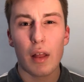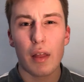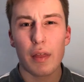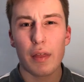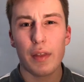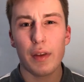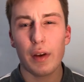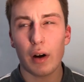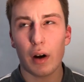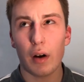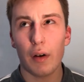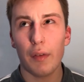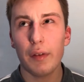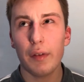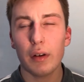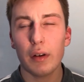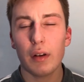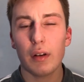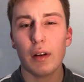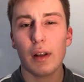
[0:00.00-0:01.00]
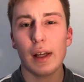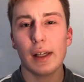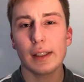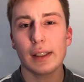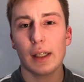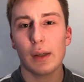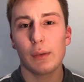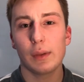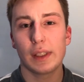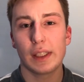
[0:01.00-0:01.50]
The other class
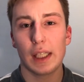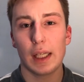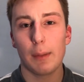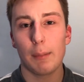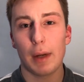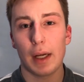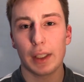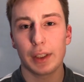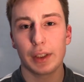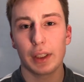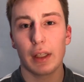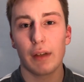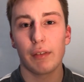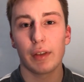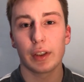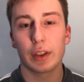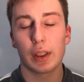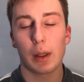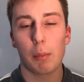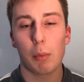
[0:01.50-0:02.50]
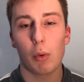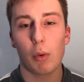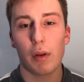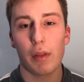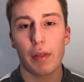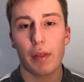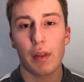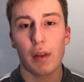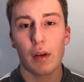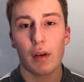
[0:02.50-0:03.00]
I would say I'm actually having trouble
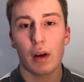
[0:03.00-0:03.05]
with,